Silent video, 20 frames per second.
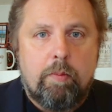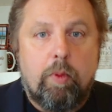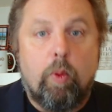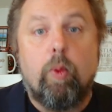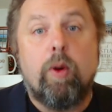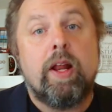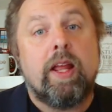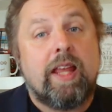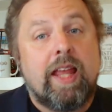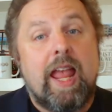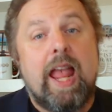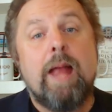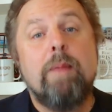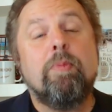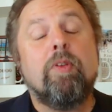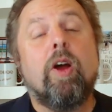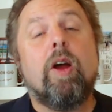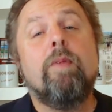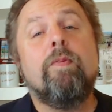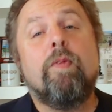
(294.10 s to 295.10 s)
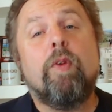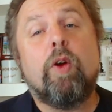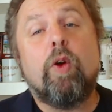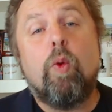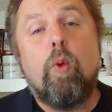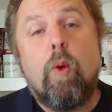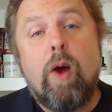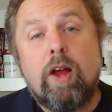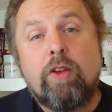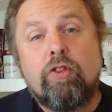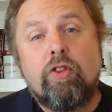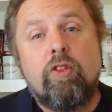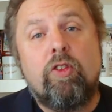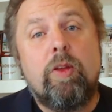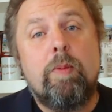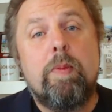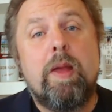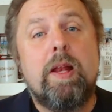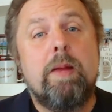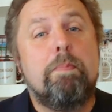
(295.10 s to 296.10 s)
But when it came time for questions,
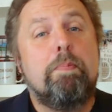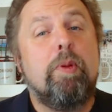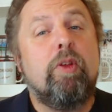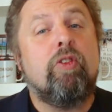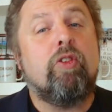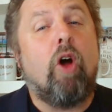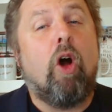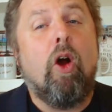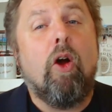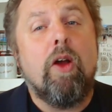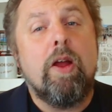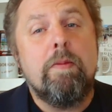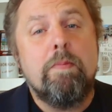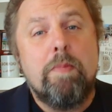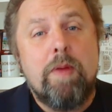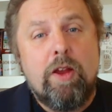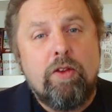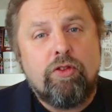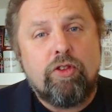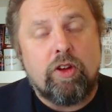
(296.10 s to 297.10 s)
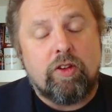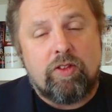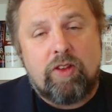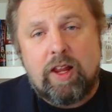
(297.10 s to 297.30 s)
he made a bizarre admission.